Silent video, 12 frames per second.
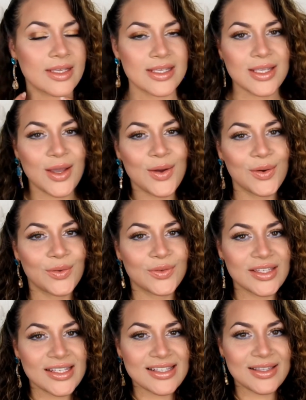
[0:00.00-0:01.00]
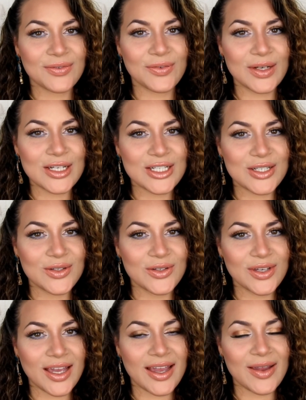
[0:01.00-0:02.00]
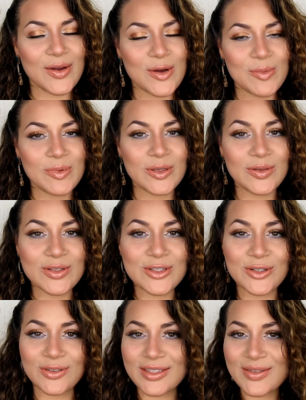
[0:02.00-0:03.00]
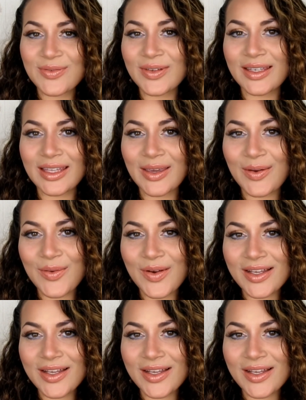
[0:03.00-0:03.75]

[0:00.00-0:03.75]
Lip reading: So this is the finished look. I hope you enjoyed this video.